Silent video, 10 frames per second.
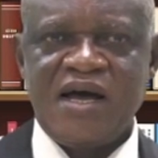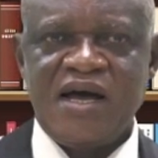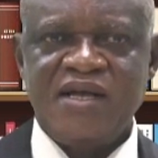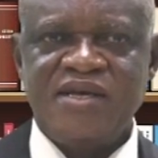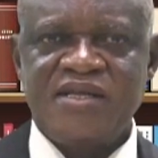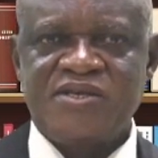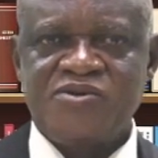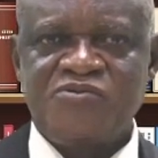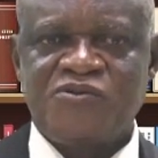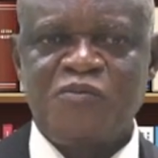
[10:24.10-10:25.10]

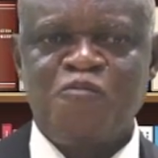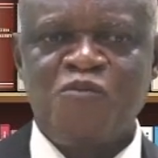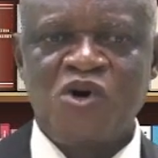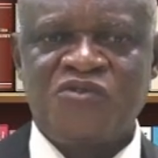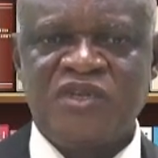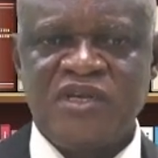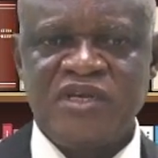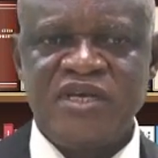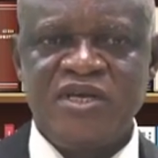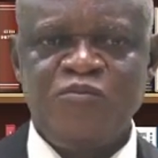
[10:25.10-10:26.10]
Adjectives
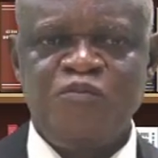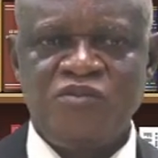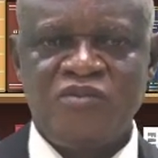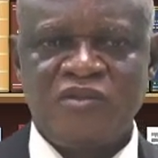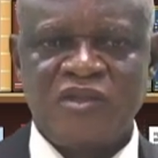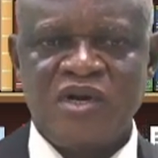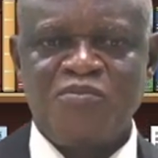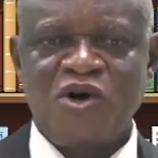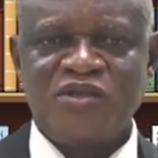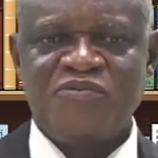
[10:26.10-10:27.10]
mostly
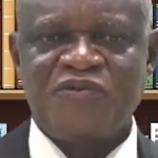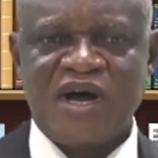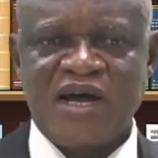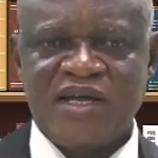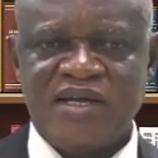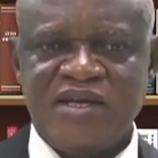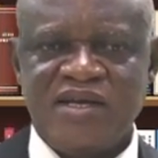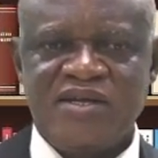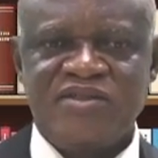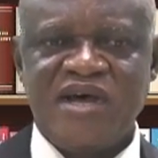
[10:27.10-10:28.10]
modify
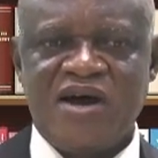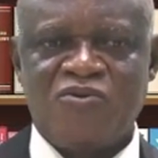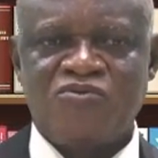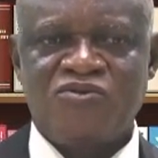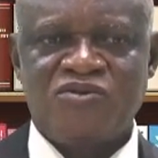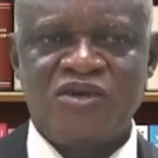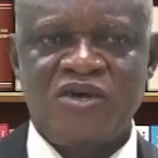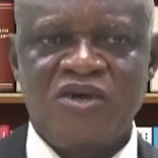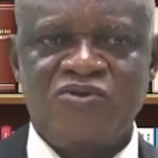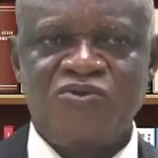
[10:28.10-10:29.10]
nouns.
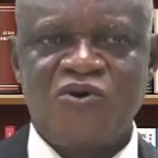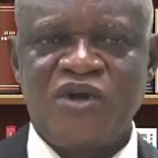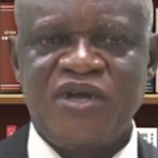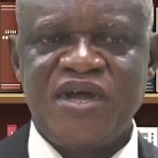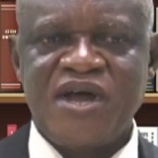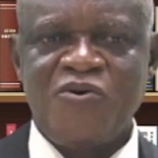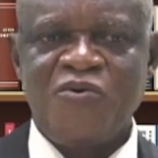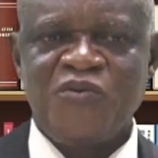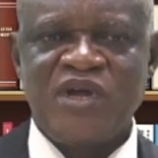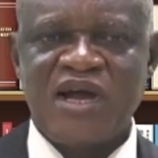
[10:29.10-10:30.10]
So here
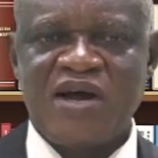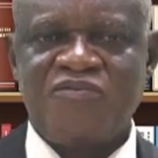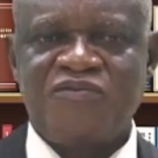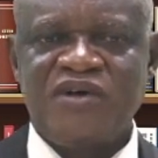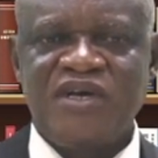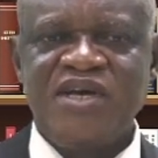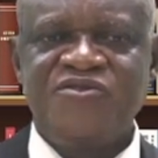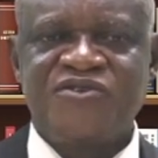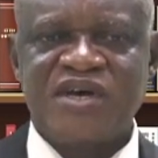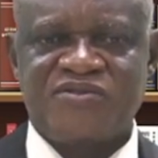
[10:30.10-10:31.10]
we have
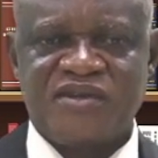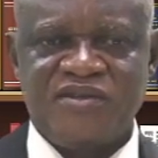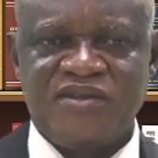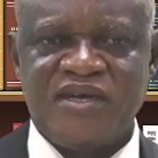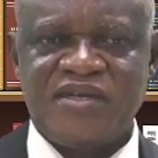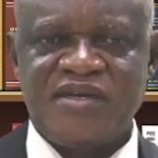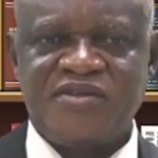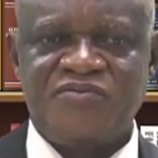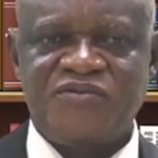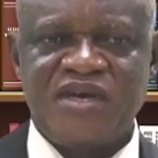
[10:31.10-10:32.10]
interesting. The
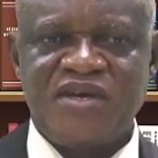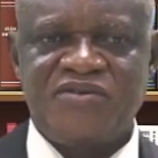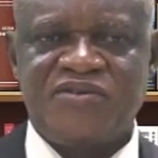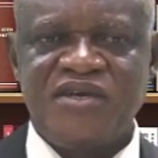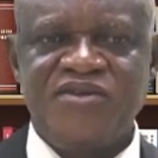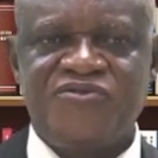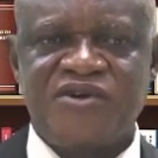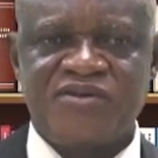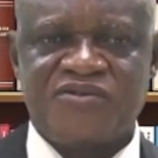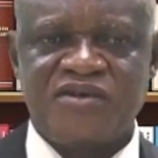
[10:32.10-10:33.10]
adjective here is
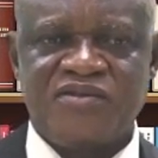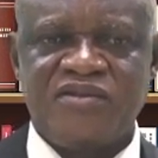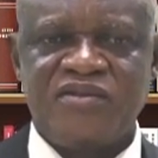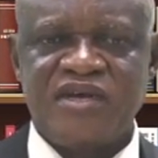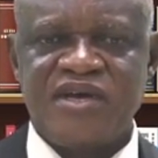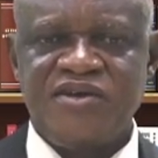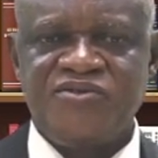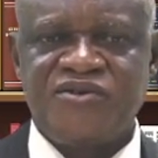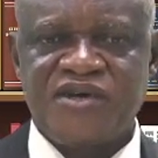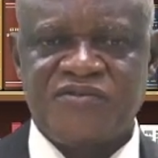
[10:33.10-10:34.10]
interesting. The
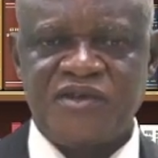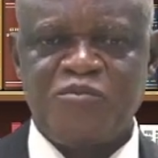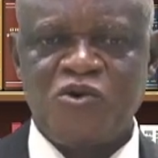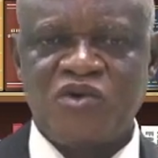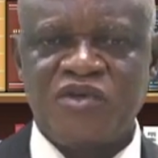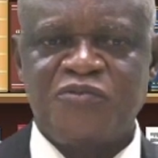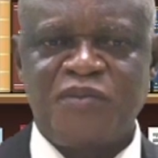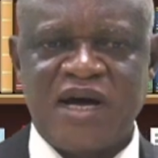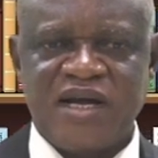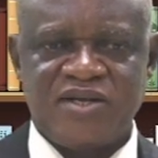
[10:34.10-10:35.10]
interesting book is
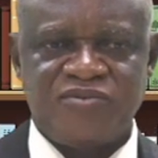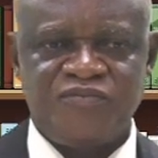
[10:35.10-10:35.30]
mine.